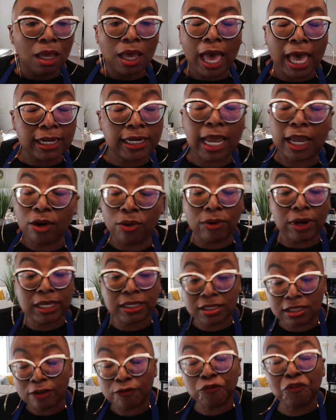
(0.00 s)
I
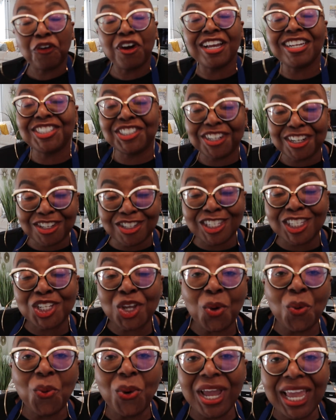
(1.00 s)
digress. Fresh
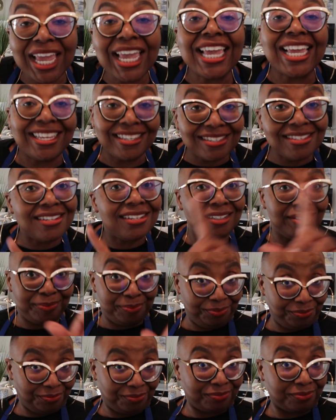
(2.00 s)
squeezed
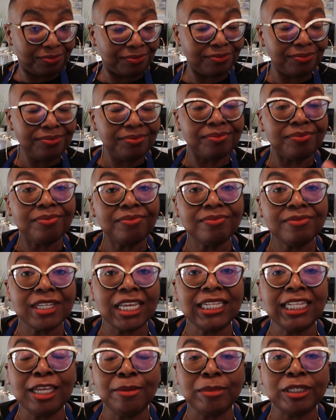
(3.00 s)

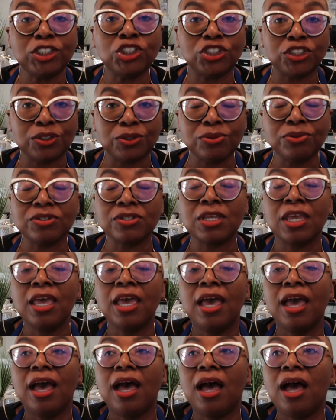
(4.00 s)
lemon juice.
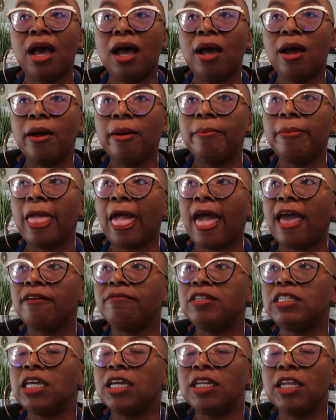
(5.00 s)

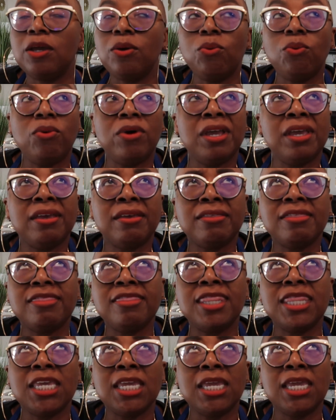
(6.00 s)
I've done it
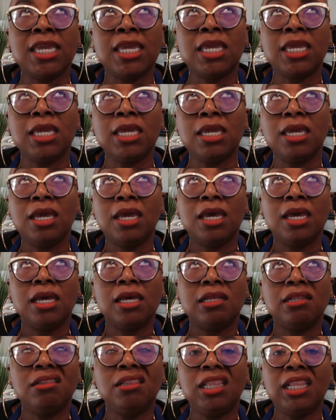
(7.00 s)
with the
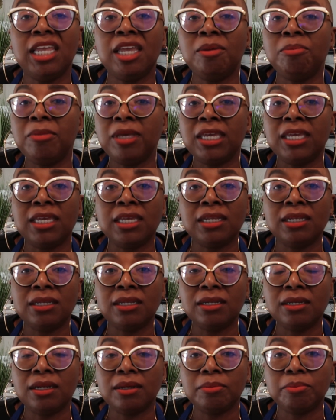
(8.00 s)

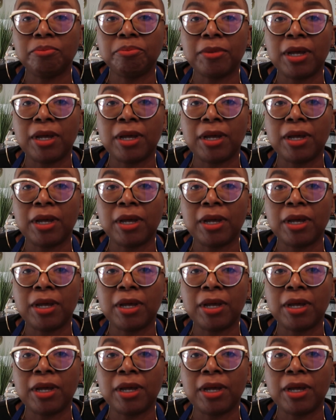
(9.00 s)
lemon